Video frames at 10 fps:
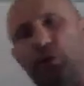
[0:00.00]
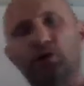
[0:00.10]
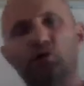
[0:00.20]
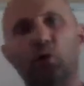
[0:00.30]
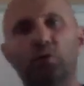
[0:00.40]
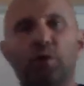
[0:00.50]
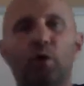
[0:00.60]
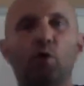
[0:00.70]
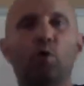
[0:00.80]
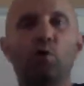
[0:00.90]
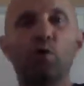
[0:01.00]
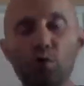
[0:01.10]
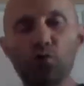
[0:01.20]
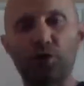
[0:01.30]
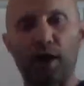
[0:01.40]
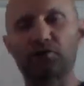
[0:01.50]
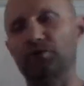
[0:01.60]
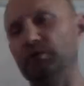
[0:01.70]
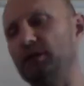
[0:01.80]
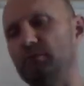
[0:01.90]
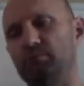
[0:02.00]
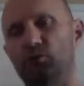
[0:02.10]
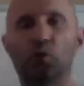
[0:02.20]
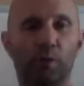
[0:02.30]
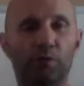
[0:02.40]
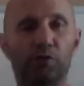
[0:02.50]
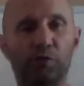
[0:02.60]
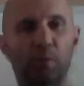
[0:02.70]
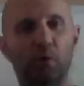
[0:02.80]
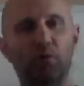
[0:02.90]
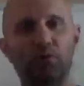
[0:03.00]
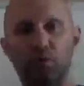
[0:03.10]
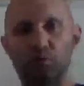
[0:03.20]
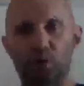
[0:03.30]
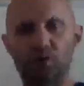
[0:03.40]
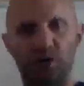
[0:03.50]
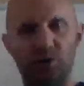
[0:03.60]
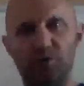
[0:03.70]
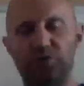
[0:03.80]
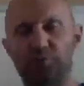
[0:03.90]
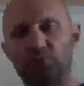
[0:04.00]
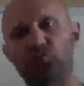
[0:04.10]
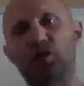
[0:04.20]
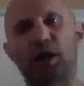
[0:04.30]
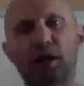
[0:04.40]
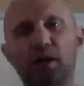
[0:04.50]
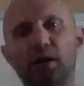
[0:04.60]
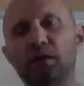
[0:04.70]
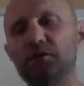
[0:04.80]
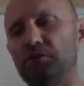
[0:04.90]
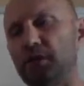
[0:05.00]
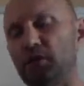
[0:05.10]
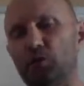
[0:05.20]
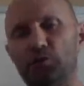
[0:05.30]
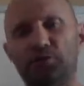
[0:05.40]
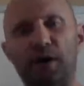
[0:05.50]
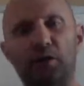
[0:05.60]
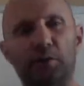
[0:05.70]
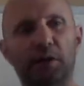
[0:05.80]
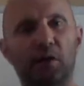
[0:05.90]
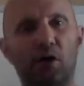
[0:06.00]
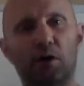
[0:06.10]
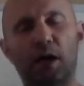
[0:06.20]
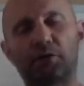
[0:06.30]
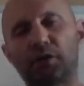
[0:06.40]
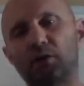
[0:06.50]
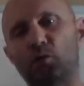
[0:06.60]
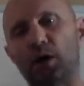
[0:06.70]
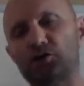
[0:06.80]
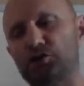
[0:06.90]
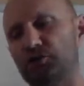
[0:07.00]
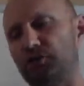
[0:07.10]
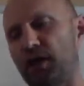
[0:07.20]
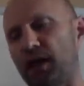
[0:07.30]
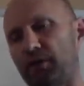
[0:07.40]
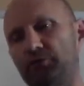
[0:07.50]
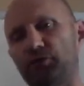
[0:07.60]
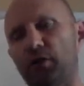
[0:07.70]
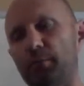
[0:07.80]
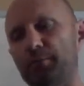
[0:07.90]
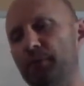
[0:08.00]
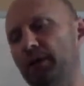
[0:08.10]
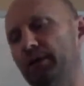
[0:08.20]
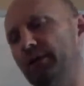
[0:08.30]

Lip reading: so I don't know who's actually doing what they're supposed to do, which is checking into these videos, following along, asking questions if you have some.